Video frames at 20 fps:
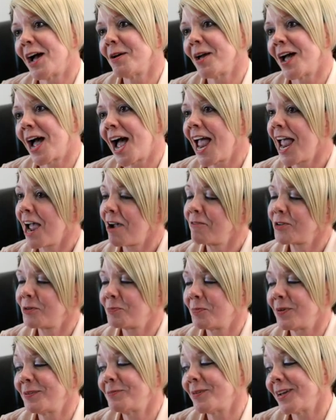I have
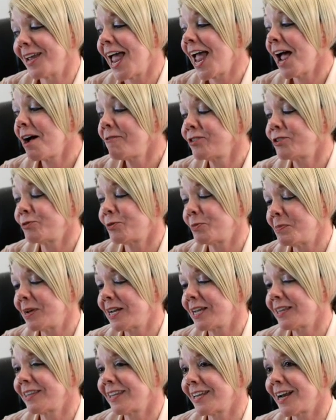to
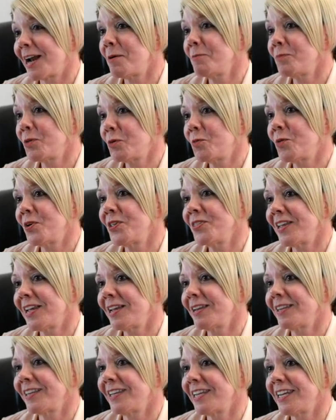admit that I'm the one
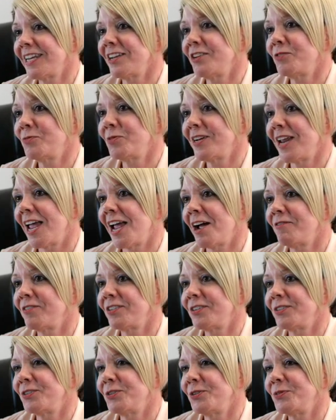that the kids would have
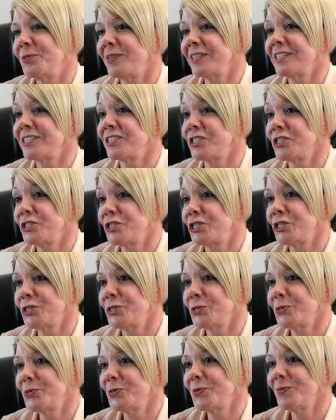to listen
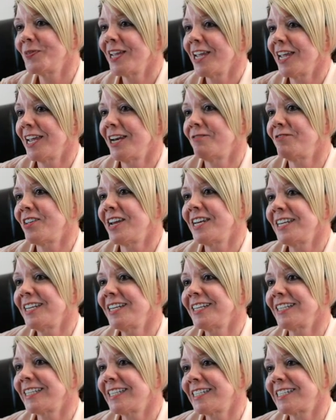to, and if they
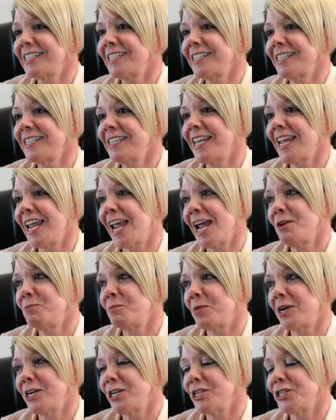didn't listen, they had
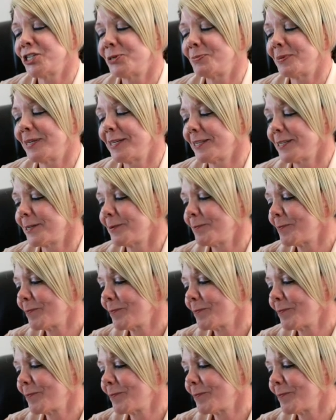punishment.